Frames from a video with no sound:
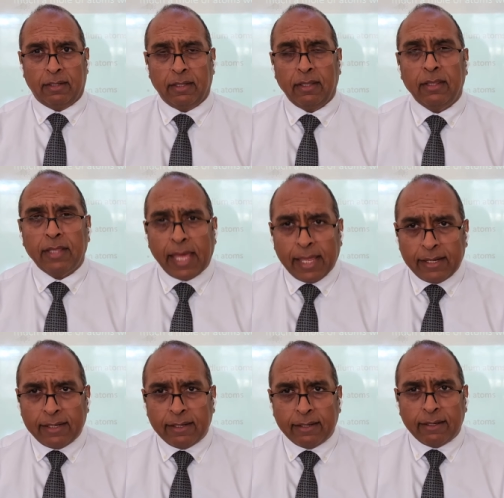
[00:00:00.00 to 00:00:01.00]

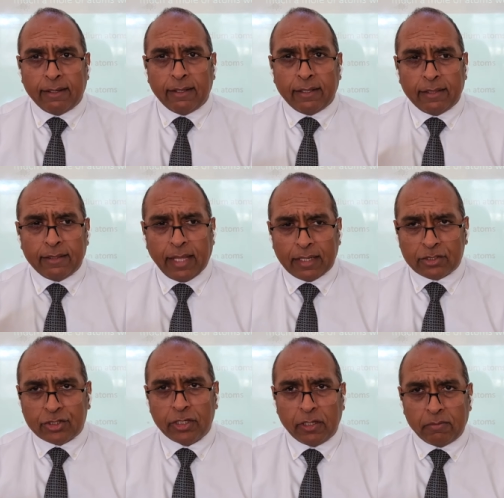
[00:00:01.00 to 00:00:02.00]
then that
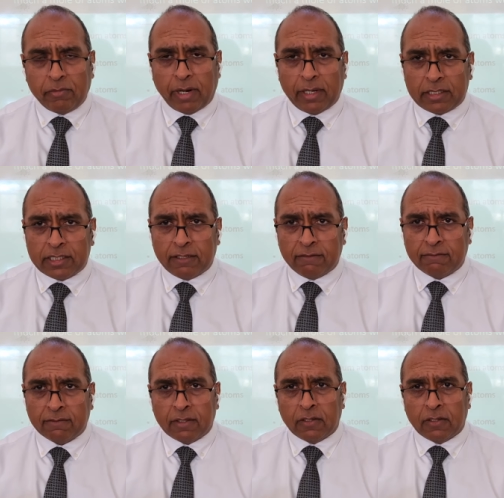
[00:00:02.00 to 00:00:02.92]
term relative,